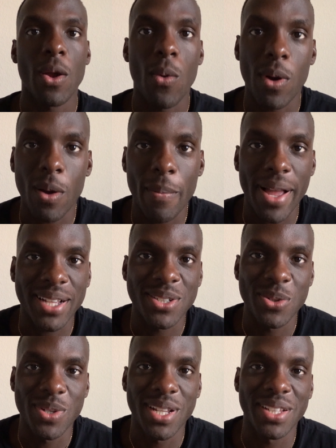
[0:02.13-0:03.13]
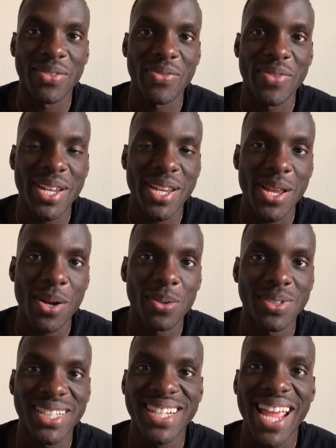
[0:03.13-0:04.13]
Welcome back to another video.
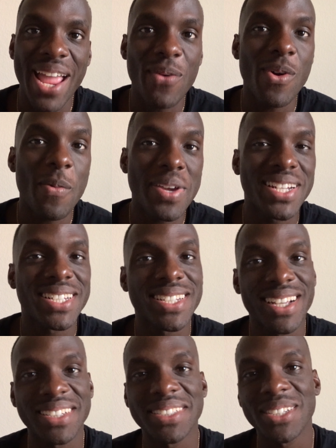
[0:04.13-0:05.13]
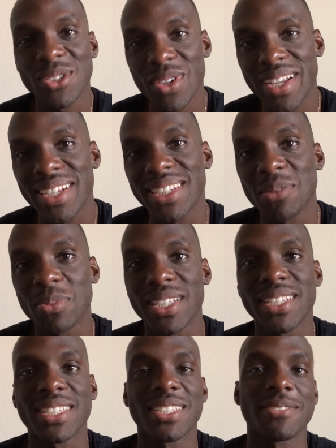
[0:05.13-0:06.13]
Today we'll be discussing training
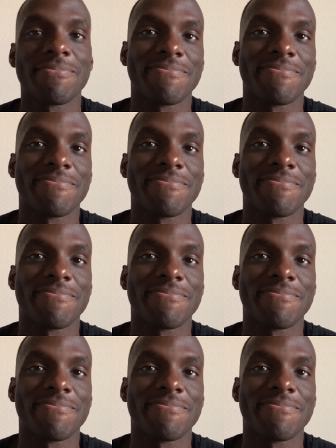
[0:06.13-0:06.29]
splits.